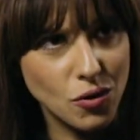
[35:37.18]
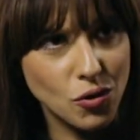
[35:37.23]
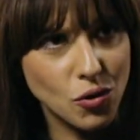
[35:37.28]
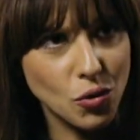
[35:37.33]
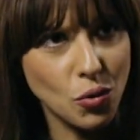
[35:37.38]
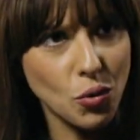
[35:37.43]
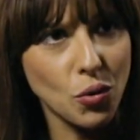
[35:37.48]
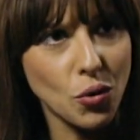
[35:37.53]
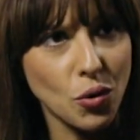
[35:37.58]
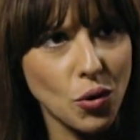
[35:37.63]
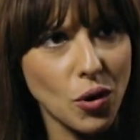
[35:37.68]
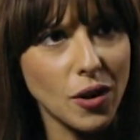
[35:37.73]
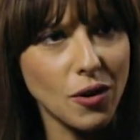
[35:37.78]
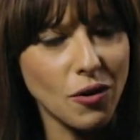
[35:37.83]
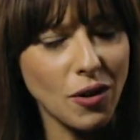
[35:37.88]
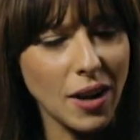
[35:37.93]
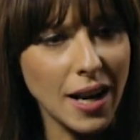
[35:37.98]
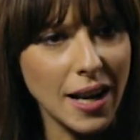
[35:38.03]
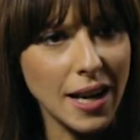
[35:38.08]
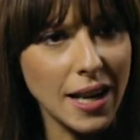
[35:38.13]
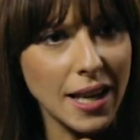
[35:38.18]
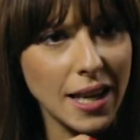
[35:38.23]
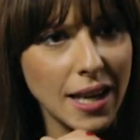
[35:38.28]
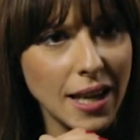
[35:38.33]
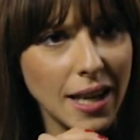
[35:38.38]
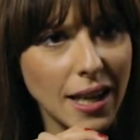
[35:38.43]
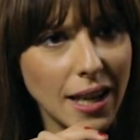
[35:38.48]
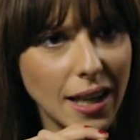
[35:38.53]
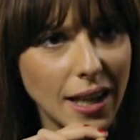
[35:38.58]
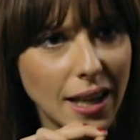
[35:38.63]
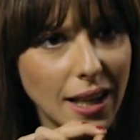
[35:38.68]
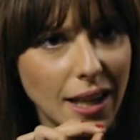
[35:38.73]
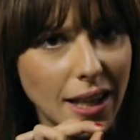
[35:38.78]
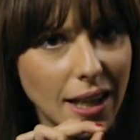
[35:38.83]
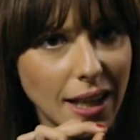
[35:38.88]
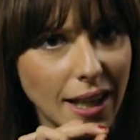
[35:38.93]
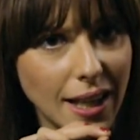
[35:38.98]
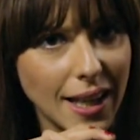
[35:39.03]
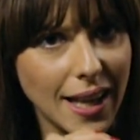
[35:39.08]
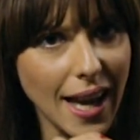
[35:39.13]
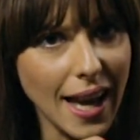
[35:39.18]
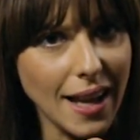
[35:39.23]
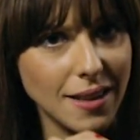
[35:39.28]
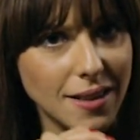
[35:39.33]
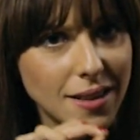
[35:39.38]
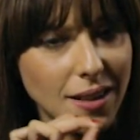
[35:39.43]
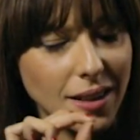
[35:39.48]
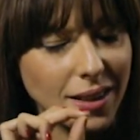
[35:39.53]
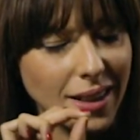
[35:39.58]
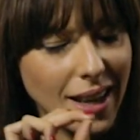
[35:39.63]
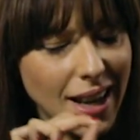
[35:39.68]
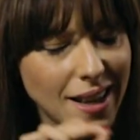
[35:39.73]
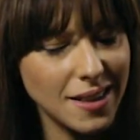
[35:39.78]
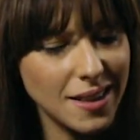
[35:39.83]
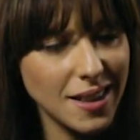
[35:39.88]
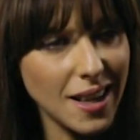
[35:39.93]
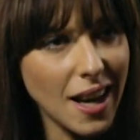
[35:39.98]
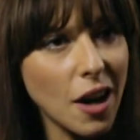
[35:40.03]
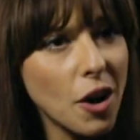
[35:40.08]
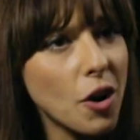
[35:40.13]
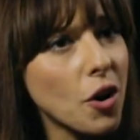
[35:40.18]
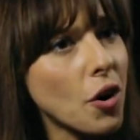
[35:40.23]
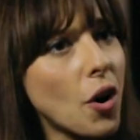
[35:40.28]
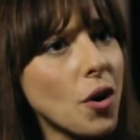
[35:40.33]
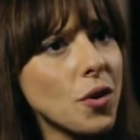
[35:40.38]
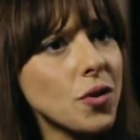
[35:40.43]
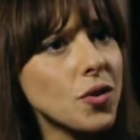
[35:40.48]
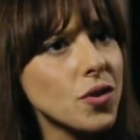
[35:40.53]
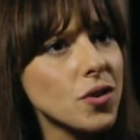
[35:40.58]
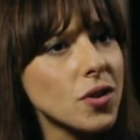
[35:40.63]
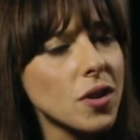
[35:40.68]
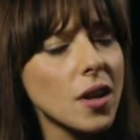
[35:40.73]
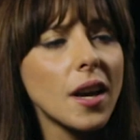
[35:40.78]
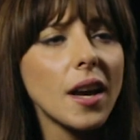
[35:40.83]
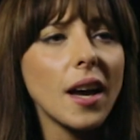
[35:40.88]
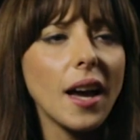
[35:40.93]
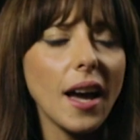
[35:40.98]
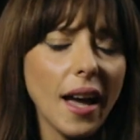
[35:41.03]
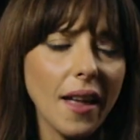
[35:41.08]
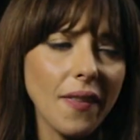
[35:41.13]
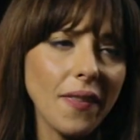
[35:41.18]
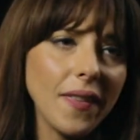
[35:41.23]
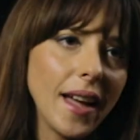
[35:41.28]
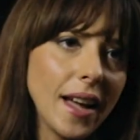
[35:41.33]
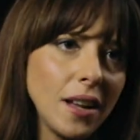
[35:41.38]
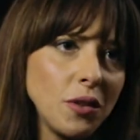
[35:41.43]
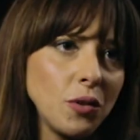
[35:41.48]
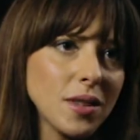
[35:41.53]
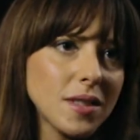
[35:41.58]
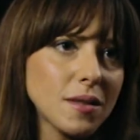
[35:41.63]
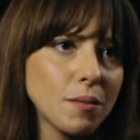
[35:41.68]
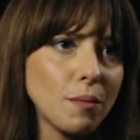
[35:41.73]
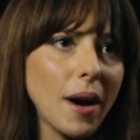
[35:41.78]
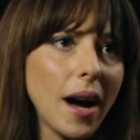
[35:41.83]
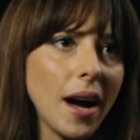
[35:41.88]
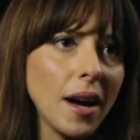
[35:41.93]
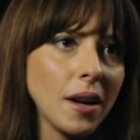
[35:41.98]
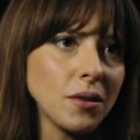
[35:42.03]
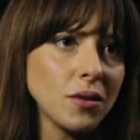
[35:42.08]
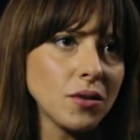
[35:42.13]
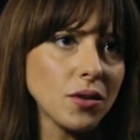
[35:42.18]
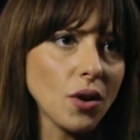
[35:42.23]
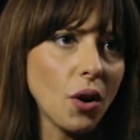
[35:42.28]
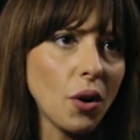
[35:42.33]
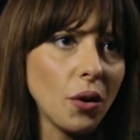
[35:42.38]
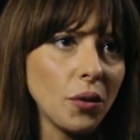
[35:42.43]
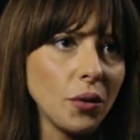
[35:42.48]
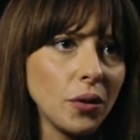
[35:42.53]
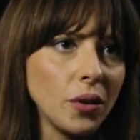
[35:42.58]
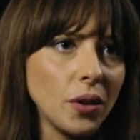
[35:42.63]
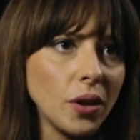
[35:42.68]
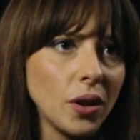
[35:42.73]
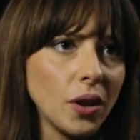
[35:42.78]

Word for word: to really get the idea across, and then you expand on